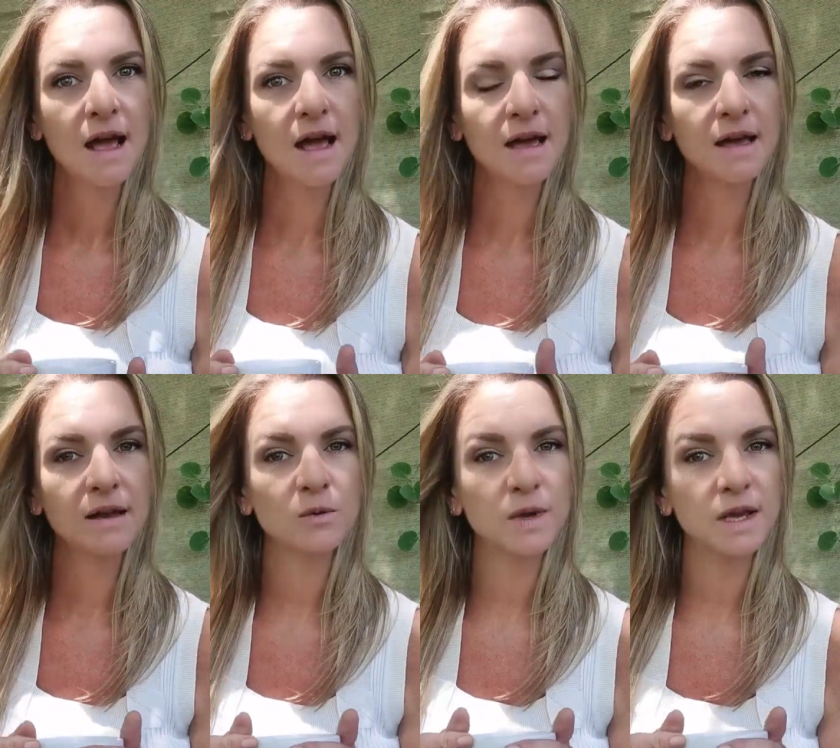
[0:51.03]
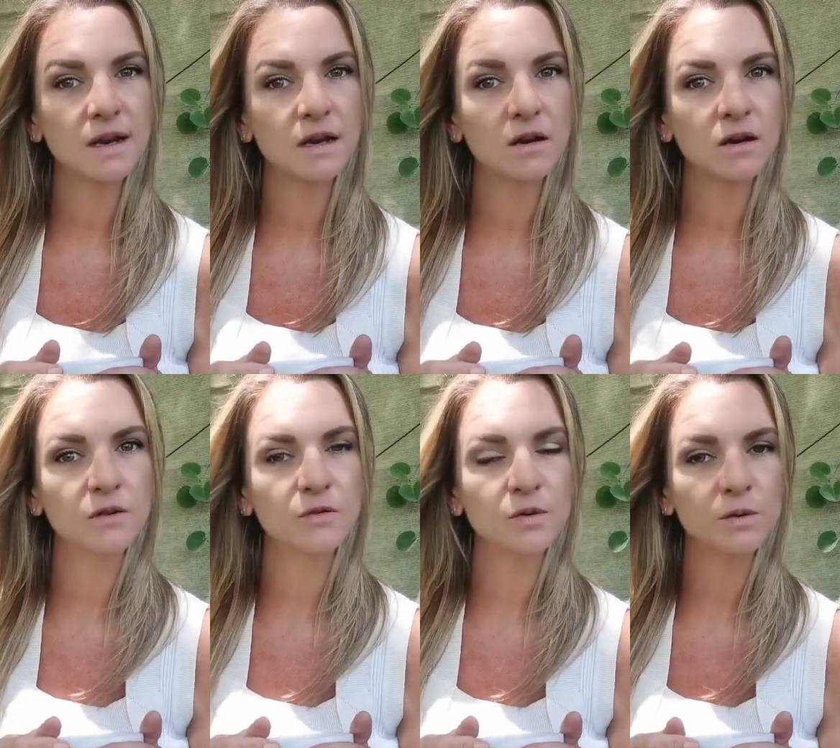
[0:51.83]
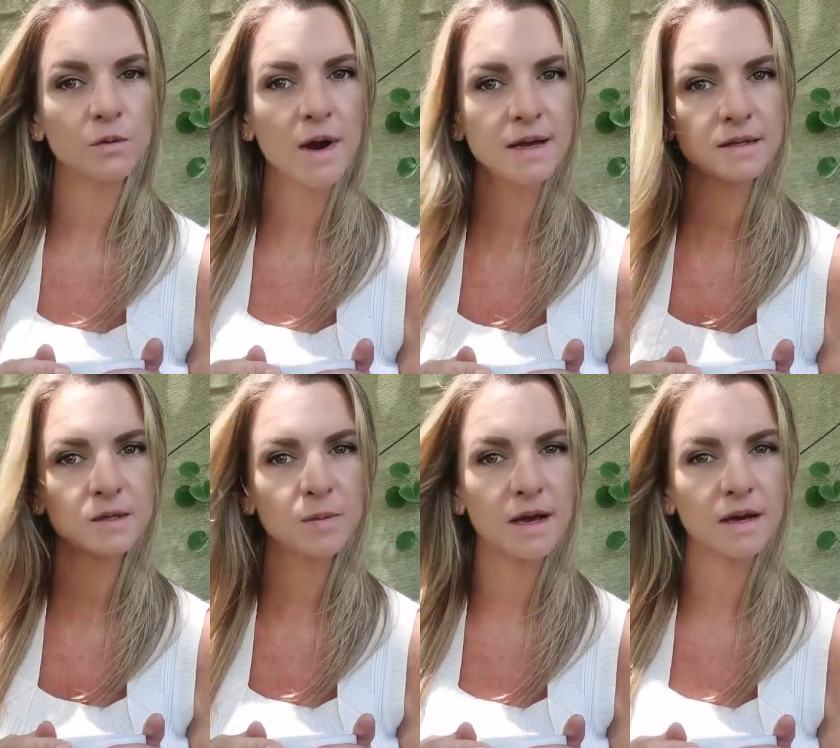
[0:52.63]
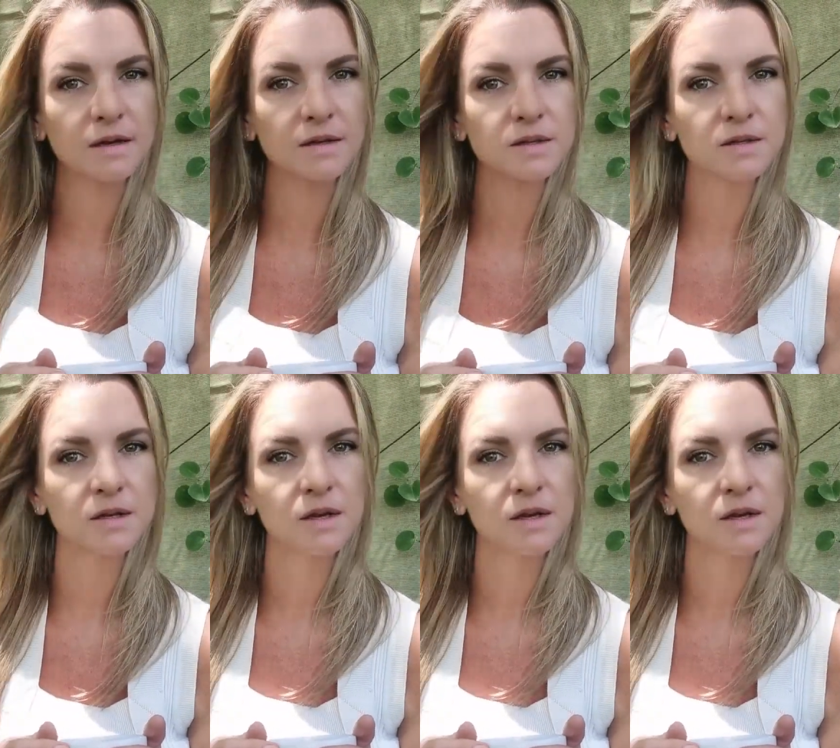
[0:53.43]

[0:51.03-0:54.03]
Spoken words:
and we get a lot of rain spiders.